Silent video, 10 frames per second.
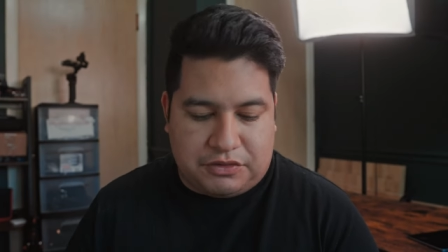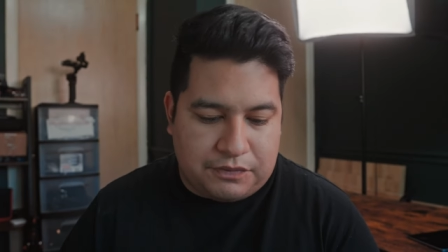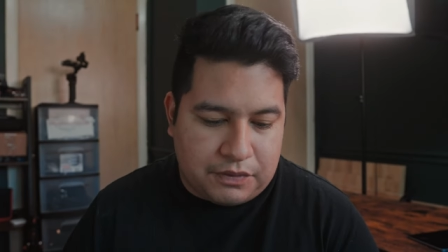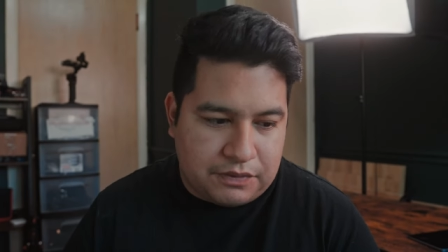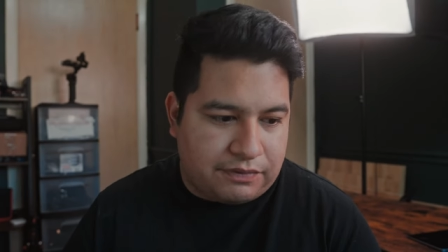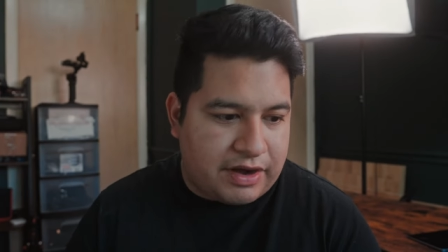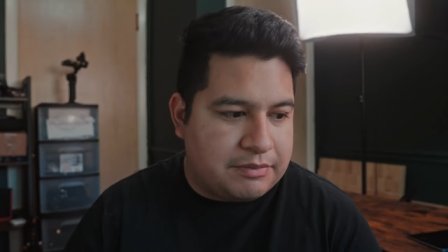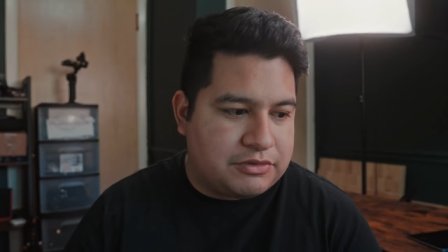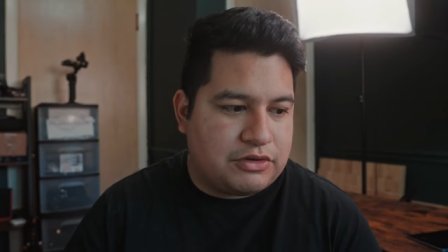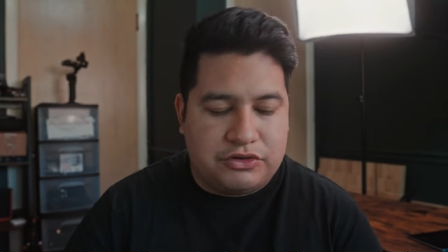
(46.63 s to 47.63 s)
to full
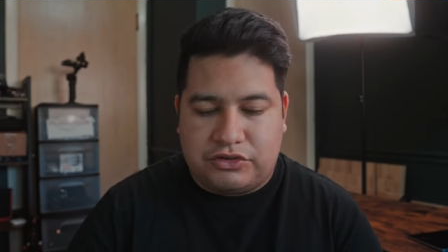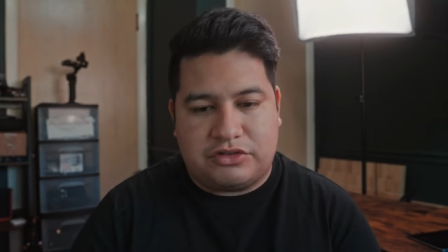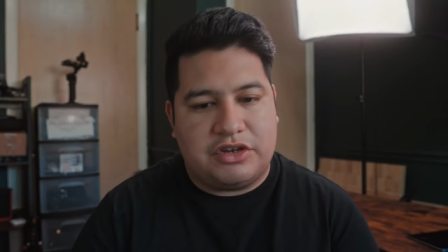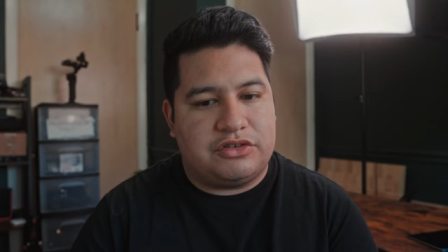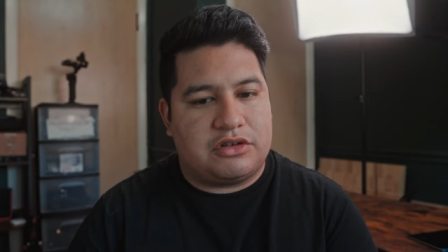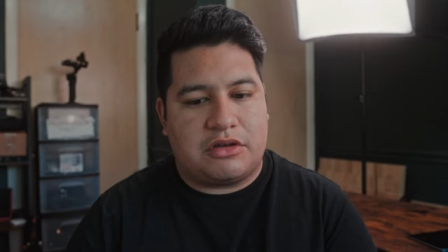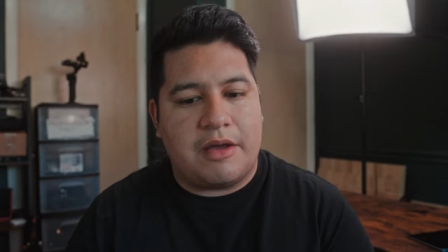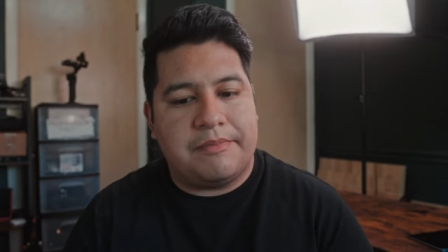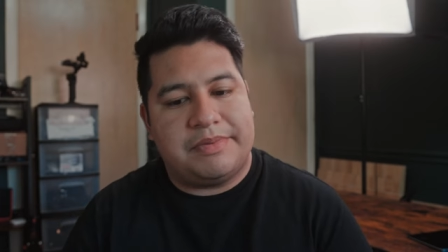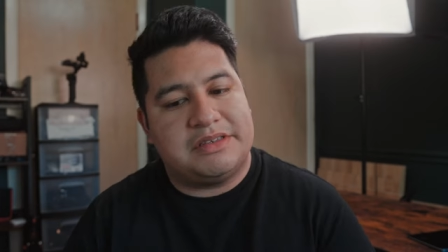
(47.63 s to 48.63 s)
frame, so you just need to
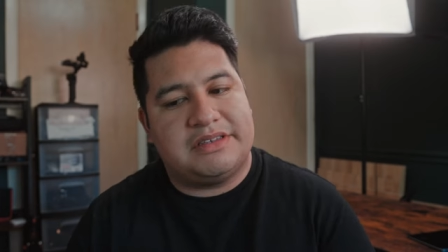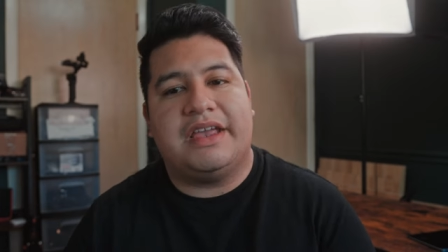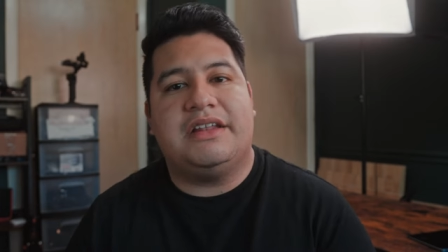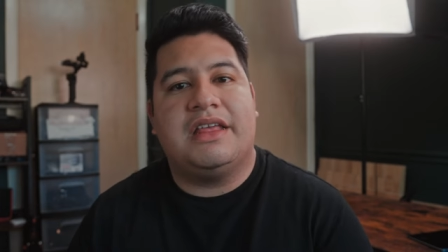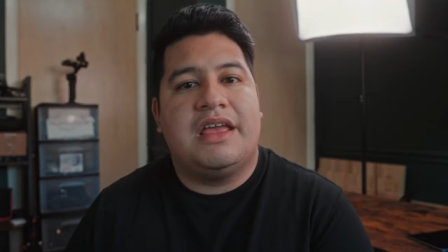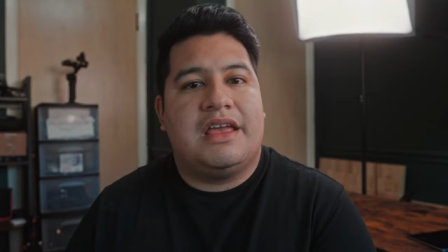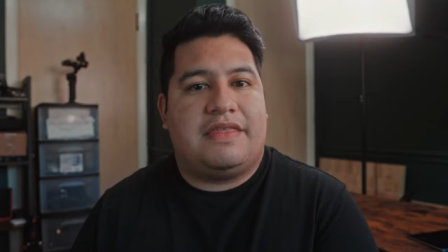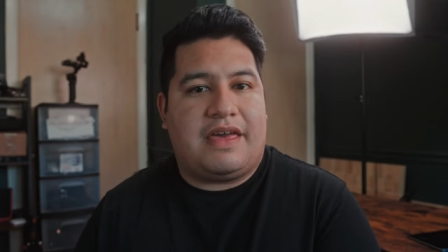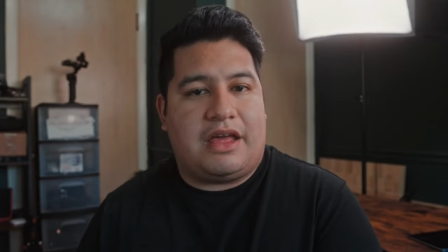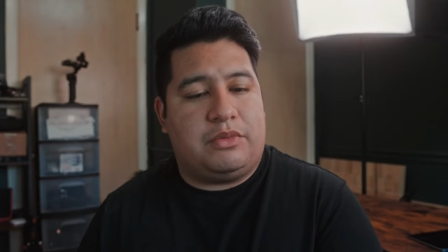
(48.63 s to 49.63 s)
compensate
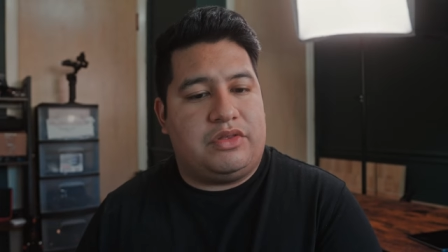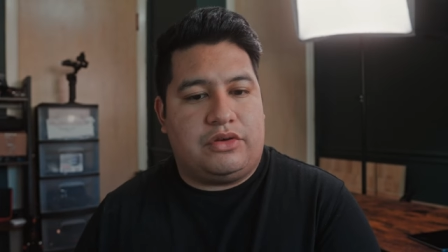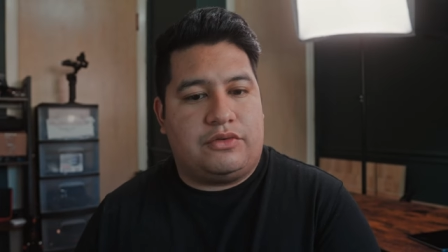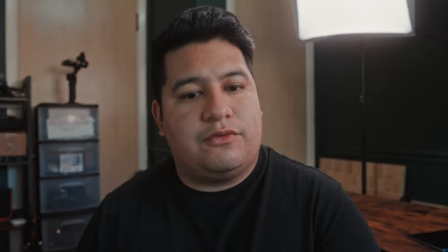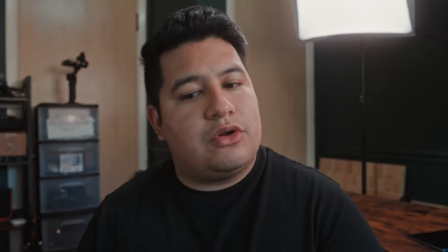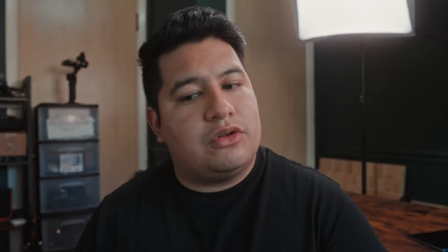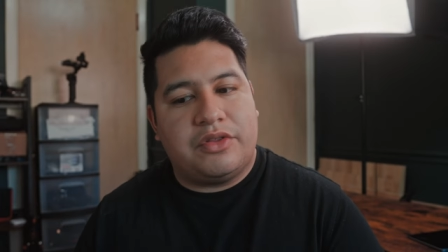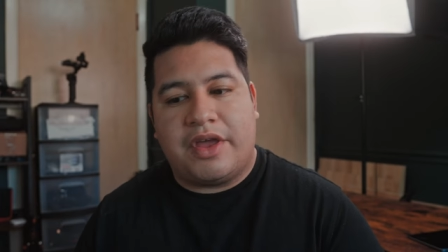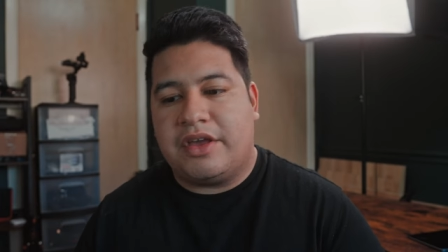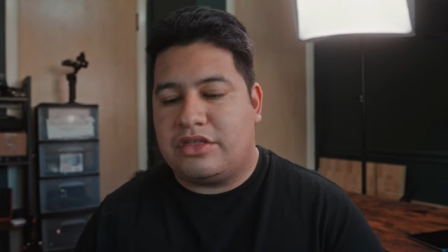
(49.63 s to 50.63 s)
that with your focal
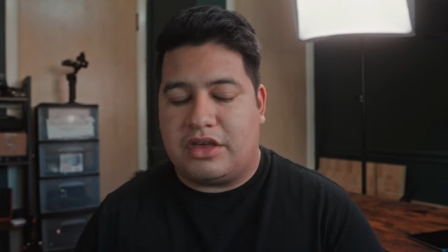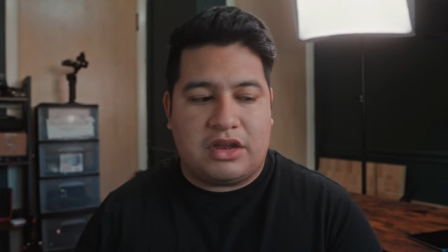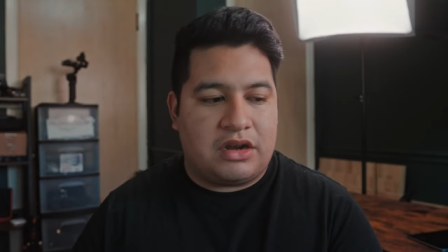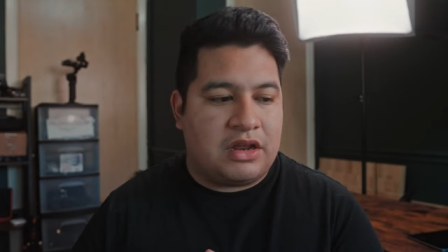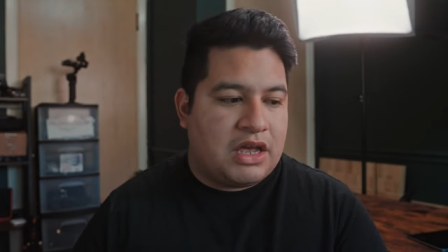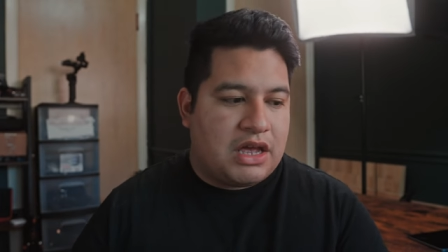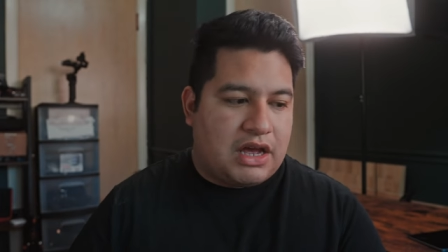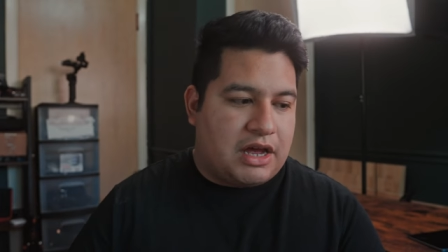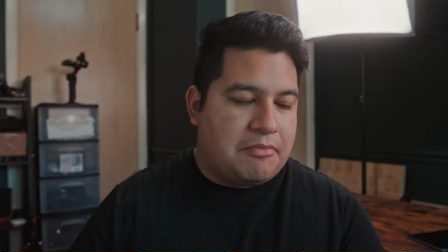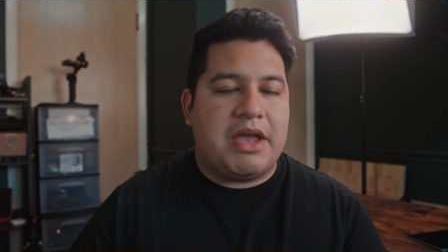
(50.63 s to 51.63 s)
length and
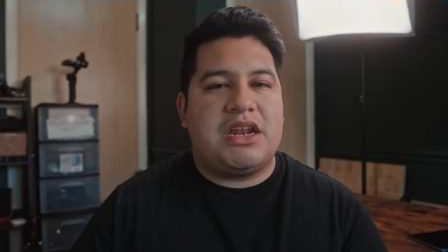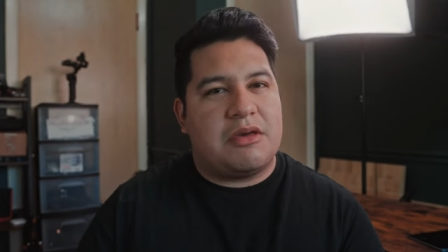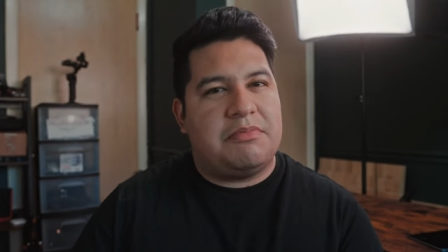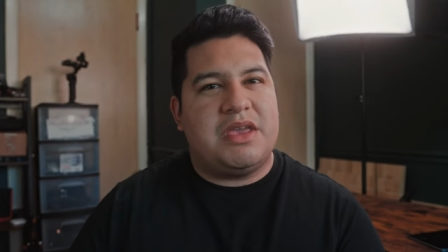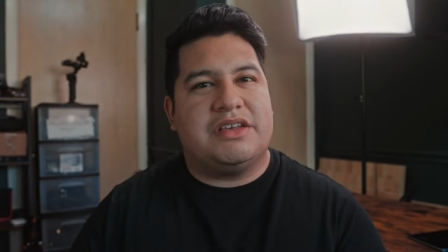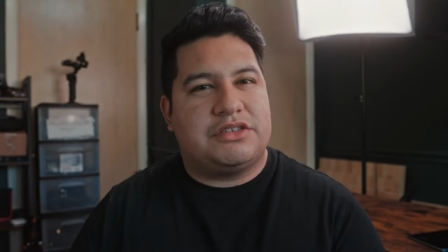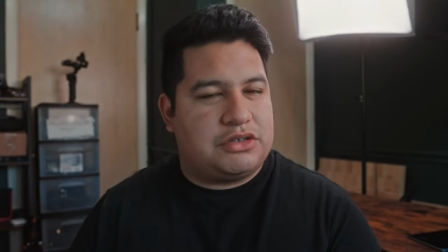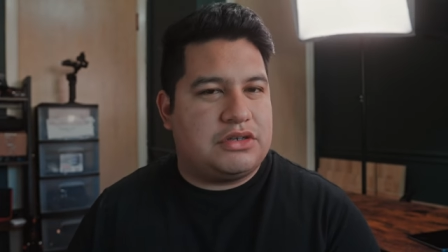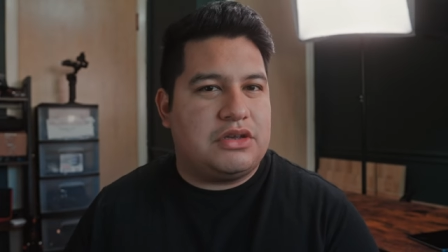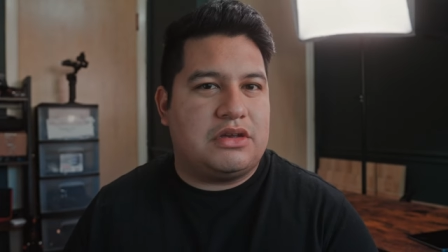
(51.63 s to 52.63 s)
uh, may not be as
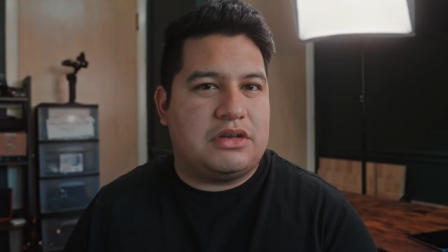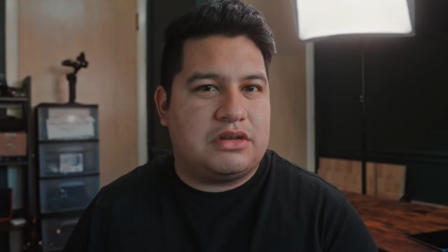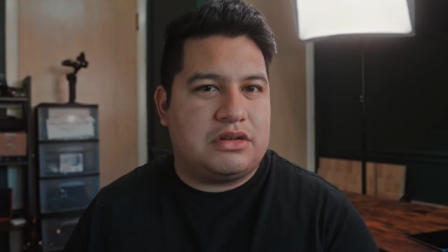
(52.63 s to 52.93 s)
good